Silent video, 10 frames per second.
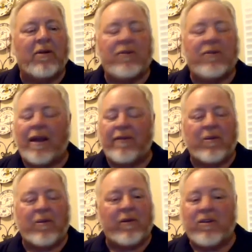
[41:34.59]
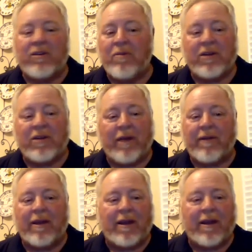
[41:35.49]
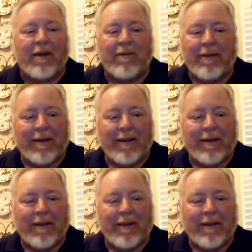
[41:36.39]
Don't try to give someone too much right off the get-go.